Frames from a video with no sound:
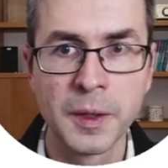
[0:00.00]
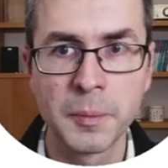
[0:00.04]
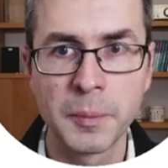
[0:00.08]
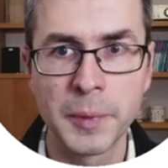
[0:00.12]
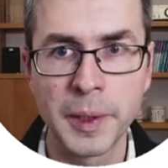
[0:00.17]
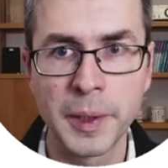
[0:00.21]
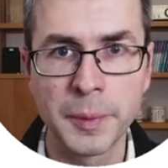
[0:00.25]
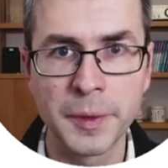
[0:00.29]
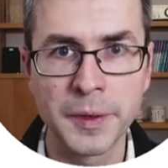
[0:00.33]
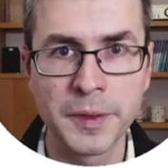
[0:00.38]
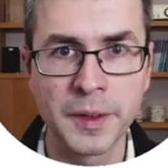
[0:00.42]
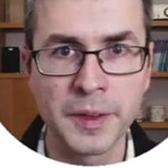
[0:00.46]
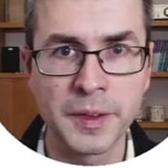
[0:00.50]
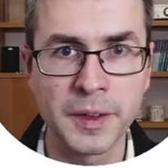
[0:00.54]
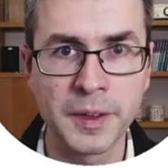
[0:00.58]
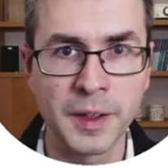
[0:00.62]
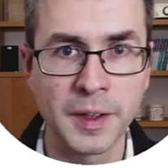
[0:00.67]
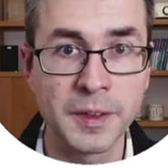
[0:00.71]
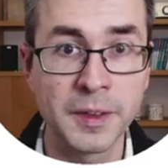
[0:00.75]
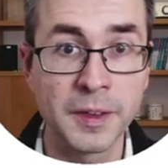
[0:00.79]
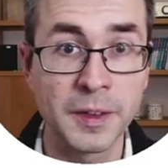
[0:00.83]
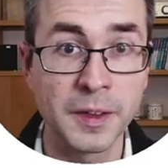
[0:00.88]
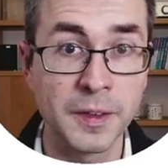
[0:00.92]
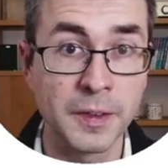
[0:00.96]
Maybe that
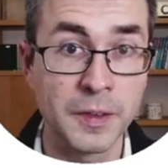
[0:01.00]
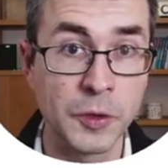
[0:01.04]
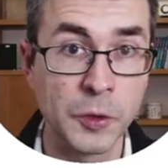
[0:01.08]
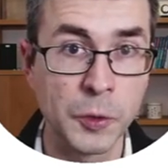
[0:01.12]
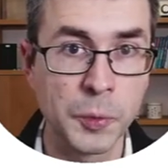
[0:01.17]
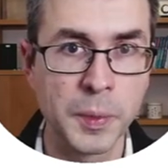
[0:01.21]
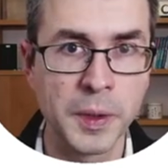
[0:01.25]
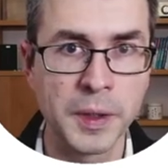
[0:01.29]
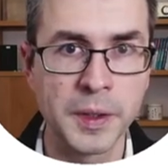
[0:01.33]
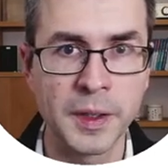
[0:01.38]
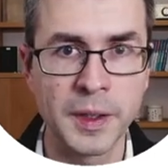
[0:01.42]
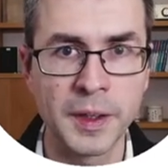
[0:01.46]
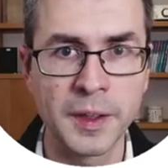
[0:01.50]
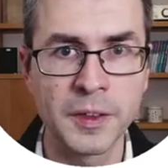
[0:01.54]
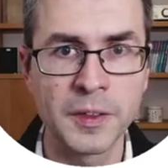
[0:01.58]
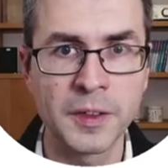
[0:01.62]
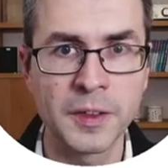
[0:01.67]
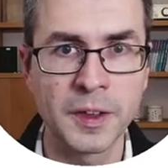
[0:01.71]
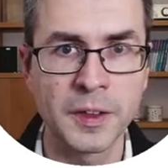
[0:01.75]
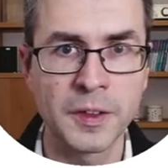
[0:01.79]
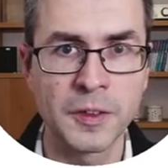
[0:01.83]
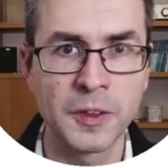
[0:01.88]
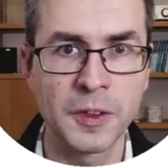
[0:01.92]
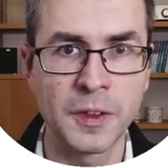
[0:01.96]
Greta is human and
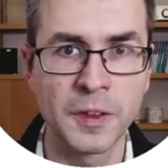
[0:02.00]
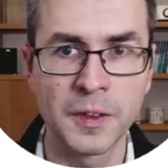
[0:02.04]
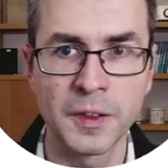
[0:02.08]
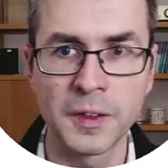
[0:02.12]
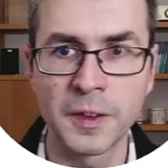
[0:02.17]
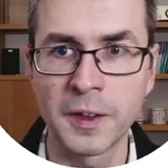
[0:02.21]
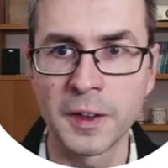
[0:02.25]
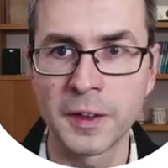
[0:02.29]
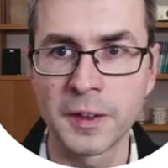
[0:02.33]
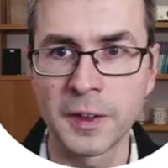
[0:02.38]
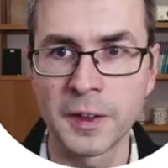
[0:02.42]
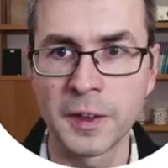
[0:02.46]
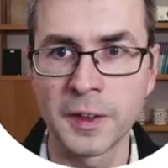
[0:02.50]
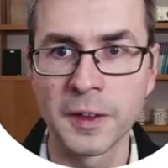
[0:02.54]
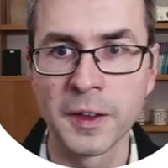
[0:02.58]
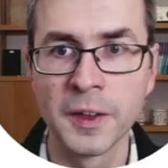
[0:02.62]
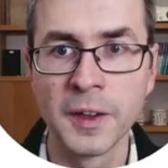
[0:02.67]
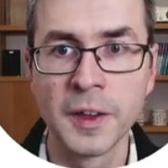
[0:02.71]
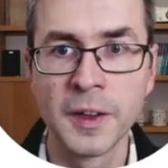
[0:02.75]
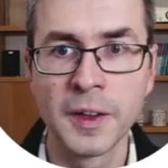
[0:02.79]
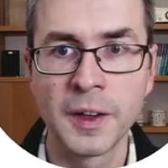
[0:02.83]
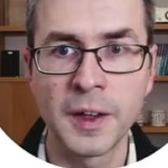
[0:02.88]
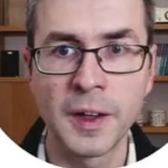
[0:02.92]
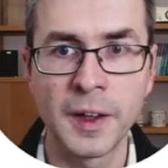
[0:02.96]
that she's an adult,
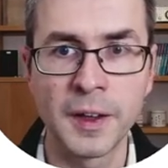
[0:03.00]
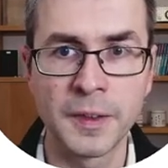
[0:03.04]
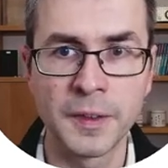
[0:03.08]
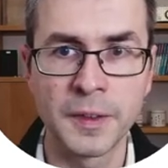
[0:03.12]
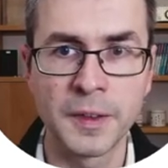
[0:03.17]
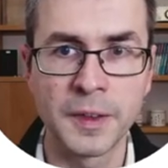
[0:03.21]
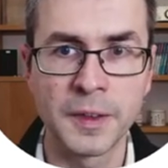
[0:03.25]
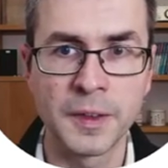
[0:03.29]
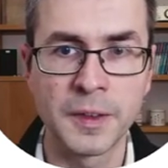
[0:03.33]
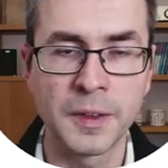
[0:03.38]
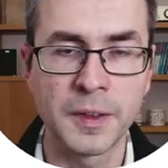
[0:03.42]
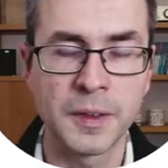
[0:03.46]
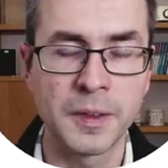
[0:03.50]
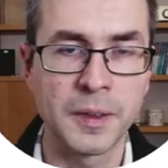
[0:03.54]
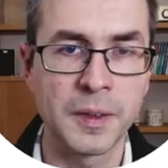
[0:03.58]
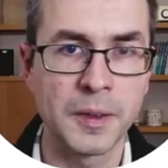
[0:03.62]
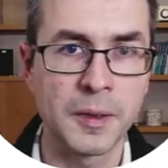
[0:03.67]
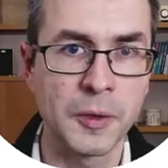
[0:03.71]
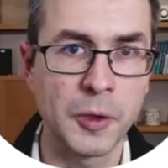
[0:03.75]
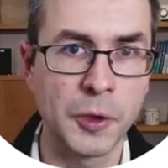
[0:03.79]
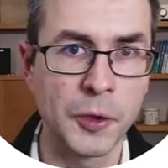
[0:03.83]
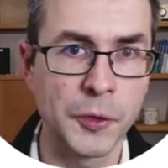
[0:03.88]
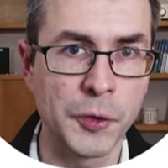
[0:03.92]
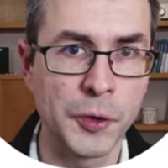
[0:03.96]
and that uh,
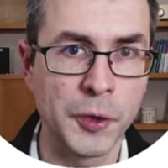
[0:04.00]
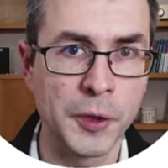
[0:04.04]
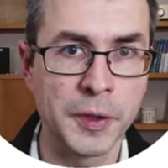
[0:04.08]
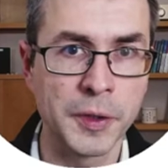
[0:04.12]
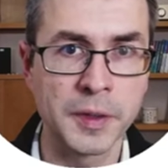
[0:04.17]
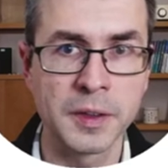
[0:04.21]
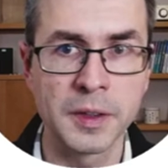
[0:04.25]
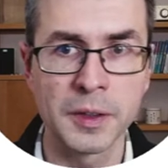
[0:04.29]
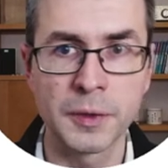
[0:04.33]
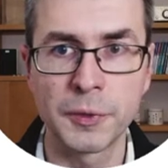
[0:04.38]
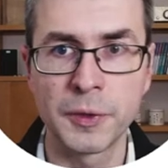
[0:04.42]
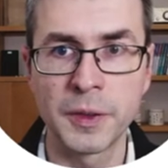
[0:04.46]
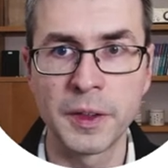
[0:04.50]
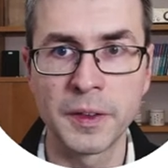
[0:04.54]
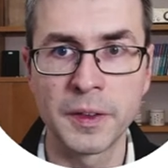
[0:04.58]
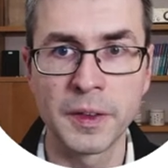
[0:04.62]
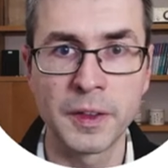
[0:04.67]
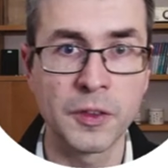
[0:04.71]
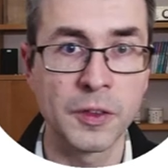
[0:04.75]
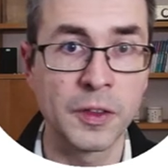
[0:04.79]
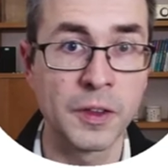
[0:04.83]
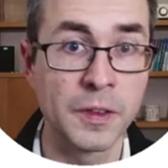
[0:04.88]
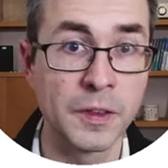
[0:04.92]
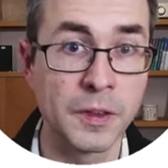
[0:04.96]
alternatively
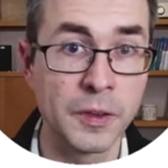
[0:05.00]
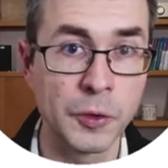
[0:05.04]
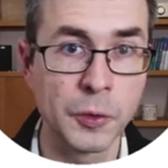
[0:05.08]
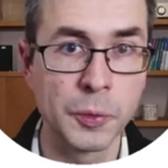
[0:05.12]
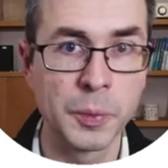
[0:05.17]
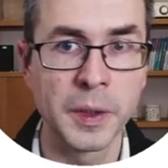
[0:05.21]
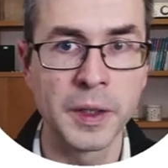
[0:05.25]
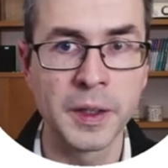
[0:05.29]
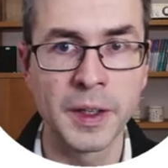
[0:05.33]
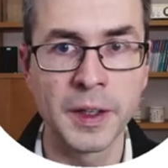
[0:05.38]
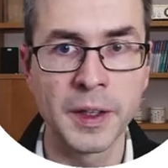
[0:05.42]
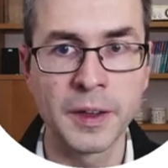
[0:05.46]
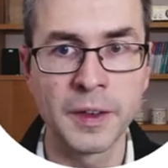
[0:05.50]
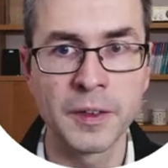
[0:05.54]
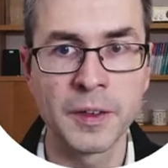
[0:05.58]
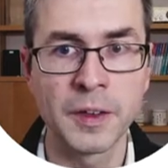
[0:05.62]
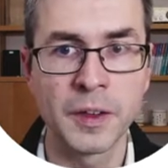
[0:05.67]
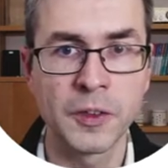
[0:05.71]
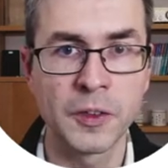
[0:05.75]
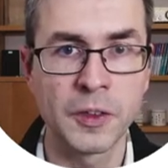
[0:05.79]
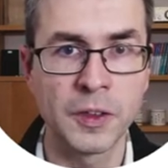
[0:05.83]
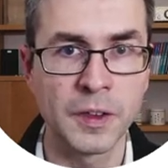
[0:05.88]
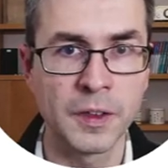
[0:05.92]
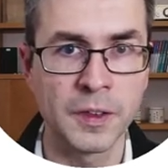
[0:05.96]
that she's human and
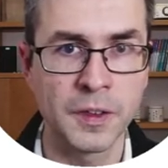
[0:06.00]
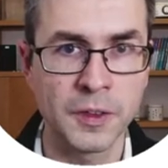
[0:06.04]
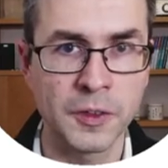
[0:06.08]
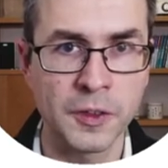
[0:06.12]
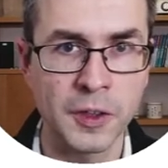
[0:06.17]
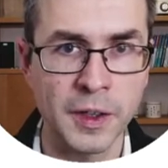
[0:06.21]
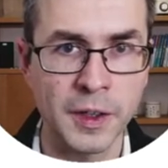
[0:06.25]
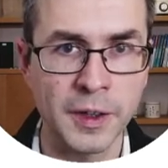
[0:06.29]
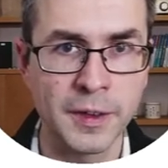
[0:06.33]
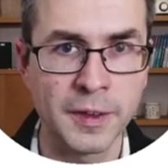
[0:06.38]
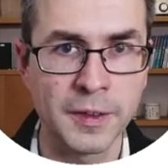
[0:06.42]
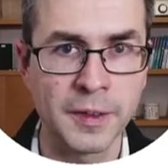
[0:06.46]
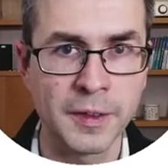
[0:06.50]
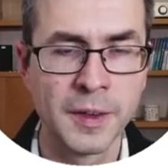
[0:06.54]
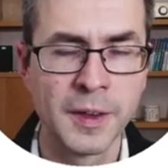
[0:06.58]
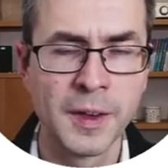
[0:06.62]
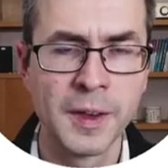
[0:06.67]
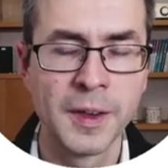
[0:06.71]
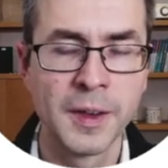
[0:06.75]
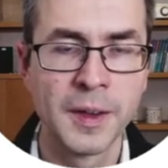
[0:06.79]
she is a child.